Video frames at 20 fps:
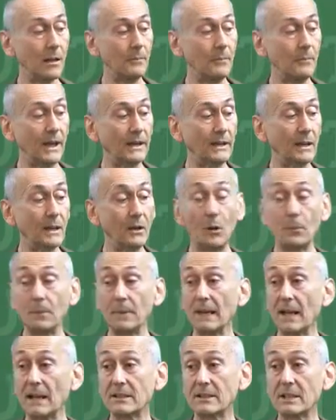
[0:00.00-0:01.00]
But
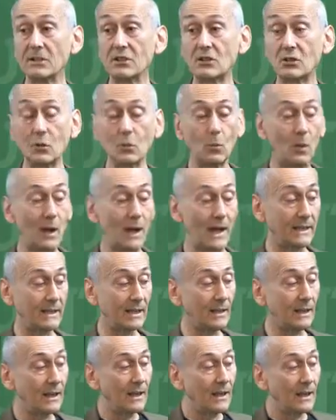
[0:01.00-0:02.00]
open access to what?
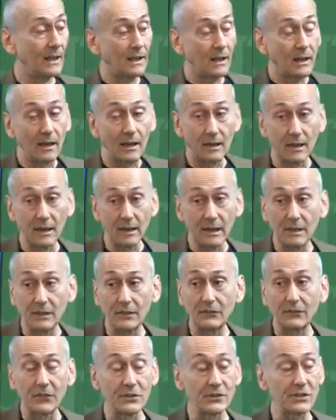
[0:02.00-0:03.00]
In the
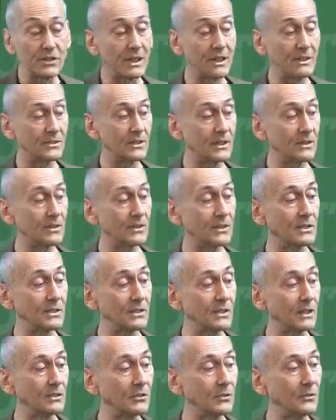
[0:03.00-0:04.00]
first instance, it's
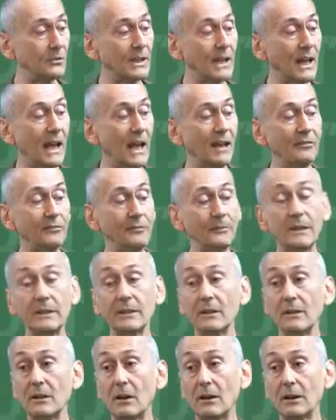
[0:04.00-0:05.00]
the 2.5
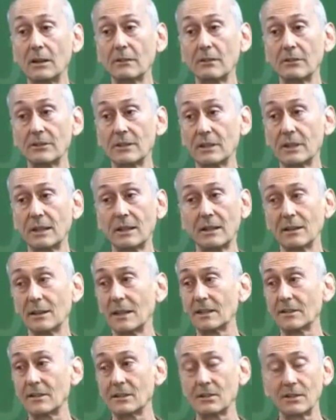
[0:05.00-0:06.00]
million articles a year,
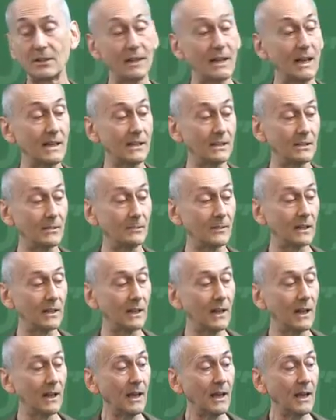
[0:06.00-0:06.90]
that's just an estimate,